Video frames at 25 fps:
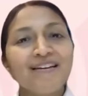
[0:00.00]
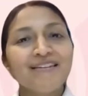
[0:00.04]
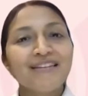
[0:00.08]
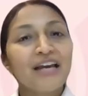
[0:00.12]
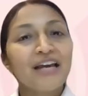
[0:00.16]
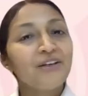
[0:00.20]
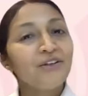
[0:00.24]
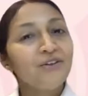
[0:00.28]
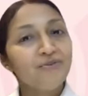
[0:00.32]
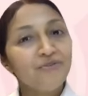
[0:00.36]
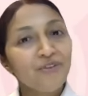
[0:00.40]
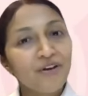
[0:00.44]

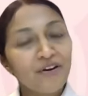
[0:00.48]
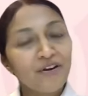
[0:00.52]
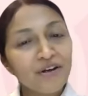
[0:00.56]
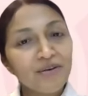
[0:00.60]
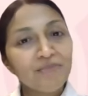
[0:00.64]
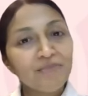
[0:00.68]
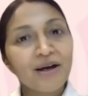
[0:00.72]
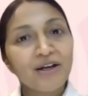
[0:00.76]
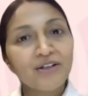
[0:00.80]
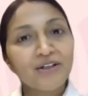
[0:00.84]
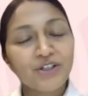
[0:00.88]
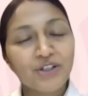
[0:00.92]
Thank you very
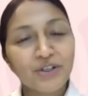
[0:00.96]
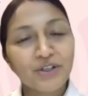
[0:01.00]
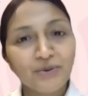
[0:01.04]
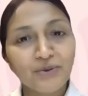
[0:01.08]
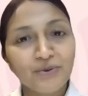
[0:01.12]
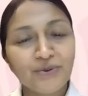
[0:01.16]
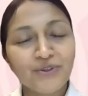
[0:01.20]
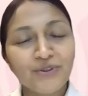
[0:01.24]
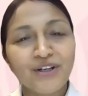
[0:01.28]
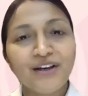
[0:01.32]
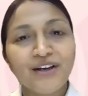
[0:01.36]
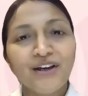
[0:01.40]
much,
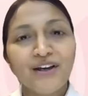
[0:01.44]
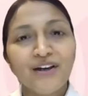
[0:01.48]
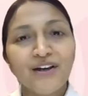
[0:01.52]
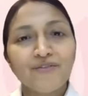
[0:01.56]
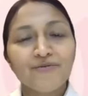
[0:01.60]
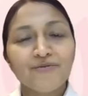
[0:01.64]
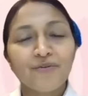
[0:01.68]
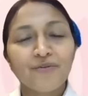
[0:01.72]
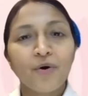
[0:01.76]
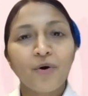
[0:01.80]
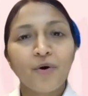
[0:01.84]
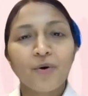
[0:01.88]
Jude,
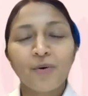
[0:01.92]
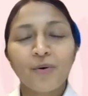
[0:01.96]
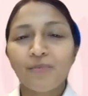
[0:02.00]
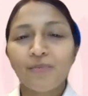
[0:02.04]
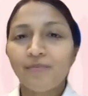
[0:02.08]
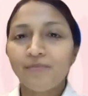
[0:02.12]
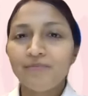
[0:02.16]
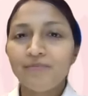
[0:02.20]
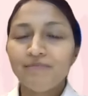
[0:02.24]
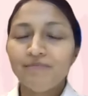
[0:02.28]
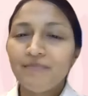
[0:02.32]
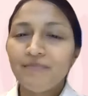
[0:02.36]
for
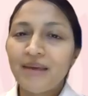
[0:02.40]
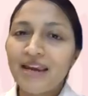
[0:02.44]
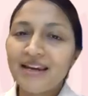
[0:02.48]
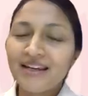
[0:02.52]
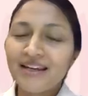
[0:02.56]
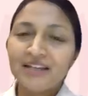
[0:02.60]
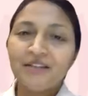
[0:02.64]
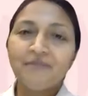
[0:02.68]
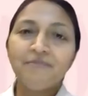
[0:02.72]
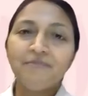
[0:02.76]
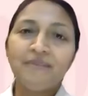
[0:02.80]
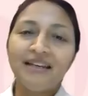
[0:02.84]

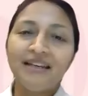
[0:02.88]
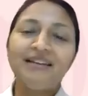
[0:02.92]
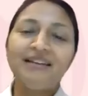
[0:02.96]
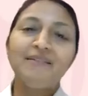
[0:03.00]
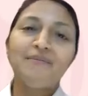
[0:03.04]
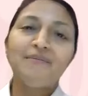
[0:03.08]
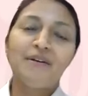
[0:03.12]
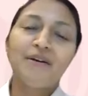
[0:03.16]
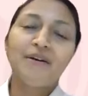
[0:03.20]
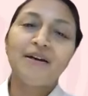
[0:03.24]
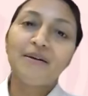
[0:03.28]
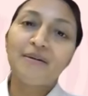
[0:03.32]
making
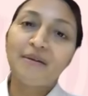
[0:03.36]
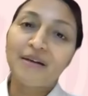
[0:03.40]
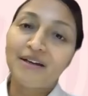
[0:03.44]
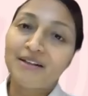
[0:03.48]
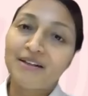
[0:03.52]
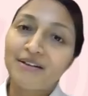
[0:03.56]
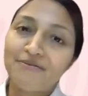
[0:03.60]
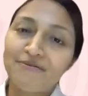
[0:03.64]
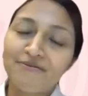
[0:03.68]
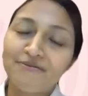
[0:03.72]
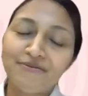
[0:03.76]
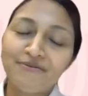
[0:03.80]
me a,
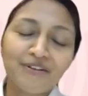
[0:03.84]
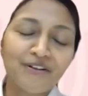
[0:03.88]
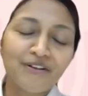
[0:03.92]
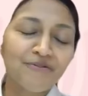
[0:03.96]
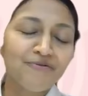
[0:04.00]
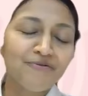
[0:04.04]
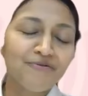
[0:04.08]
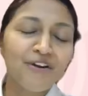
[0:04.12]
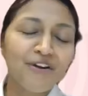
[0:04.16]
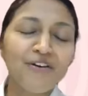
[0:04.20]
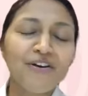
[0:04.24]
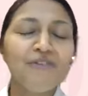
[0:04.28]
a, a
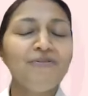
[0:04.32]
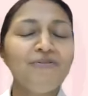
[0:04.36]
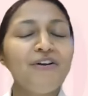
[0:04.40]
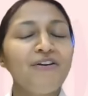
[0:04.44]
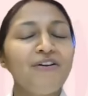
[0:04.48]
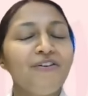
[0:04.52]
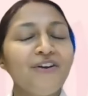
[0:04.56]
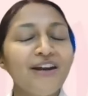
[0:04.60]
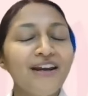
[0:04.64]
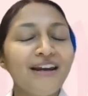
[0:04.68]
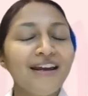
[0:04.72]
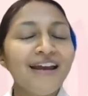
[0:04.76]
very,
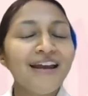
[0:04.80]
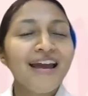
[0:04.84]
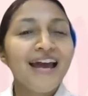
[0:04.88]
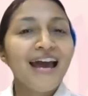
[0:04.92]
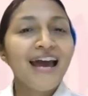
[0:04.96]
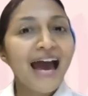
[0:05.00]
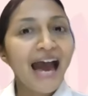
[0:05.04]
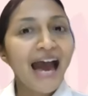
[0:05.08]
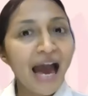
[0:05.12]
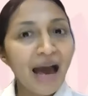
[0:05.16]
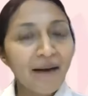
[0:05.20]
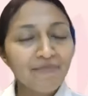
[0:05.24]
very
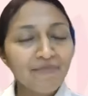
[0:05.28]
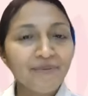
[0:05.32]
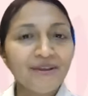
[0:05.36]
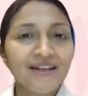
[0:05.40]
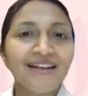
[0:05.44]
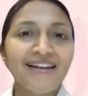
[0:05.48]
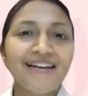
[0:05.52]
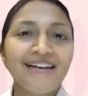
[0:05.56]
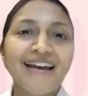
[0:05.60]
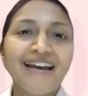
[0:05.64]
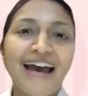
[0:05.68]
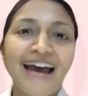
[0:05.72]

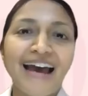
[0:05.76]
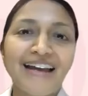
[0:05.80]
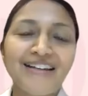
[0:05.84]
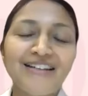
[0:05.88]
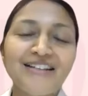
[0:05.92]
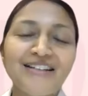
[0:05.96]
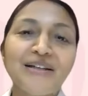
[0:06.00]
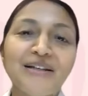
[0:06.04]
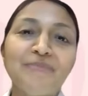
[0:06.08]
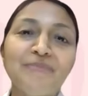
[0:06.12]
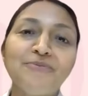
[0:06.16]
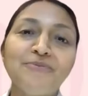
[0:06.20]
happy
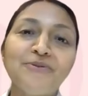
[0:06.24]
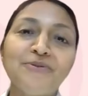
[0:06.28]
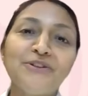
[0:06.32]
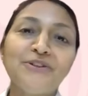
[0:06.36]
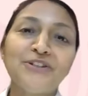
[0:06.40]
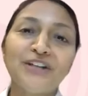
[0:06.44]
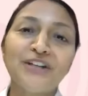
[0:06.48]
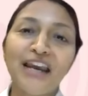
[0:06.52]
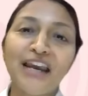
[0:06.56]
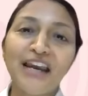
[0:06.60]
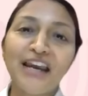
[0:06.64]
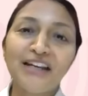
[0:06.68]
and
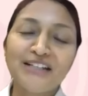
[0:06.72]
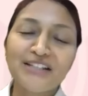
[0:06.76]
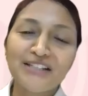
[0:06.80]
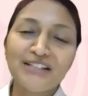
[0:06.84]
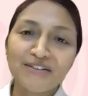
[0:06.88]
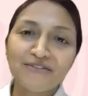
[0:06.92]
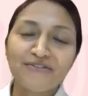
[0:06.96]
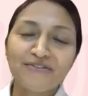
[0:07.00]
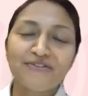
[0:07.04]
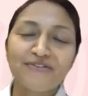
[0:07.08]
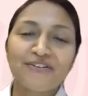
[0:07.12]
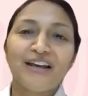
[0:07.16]

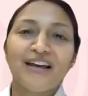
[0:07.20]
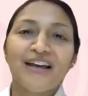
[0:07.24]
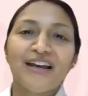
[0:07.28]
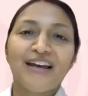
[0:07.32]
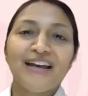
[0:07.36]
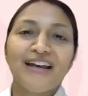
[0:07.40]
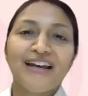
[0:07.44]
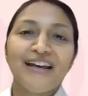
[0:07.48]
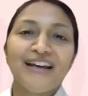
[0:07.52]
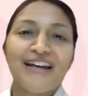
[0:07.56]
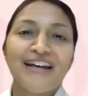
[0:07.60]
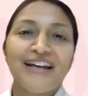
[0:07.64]
appreciative
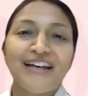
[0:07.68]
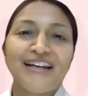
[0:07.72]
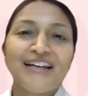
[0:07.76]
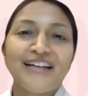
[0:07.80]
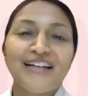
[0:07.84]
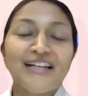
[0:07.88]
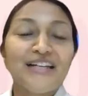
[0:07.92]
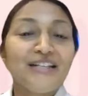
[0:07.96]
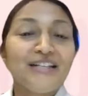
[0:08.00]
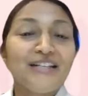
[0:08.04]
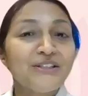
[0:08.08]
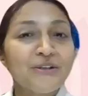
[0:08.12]

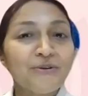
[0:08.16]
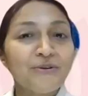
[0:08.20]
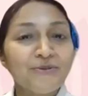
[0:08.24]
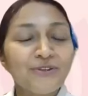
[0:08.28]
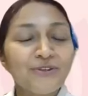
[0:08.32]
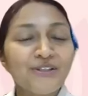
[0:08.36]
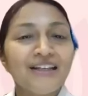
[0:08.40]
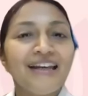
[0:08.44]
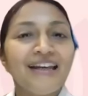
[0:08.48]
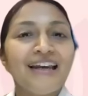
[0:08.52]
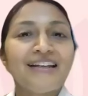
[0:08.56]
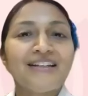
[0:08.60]
uh,
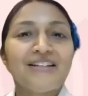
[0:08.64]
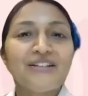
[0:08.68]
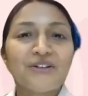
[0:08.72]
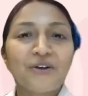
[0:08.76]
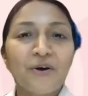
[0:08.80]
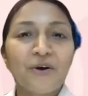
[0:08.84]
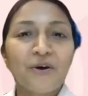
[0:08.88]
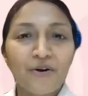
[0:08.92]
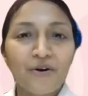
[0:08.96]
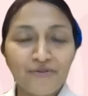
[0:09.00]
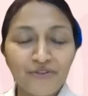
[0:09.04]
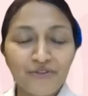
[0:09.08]
associate
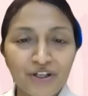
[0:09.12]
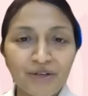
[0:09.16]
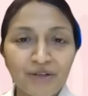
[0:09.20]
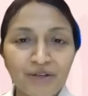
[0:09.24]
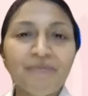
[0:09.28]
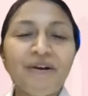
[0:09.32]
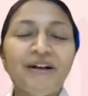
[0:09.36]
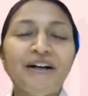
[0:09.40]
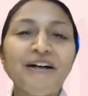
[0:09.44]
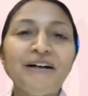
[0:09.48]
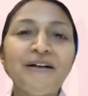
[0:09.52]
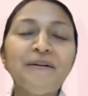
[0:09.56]
of
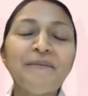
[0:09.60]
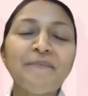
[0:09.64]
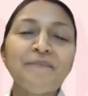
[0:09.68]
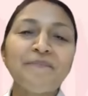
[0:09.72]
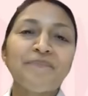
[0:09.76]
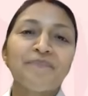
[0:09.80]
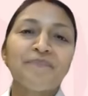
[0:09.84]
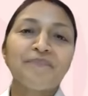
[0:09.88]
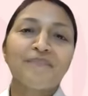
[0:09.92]
GYMHA.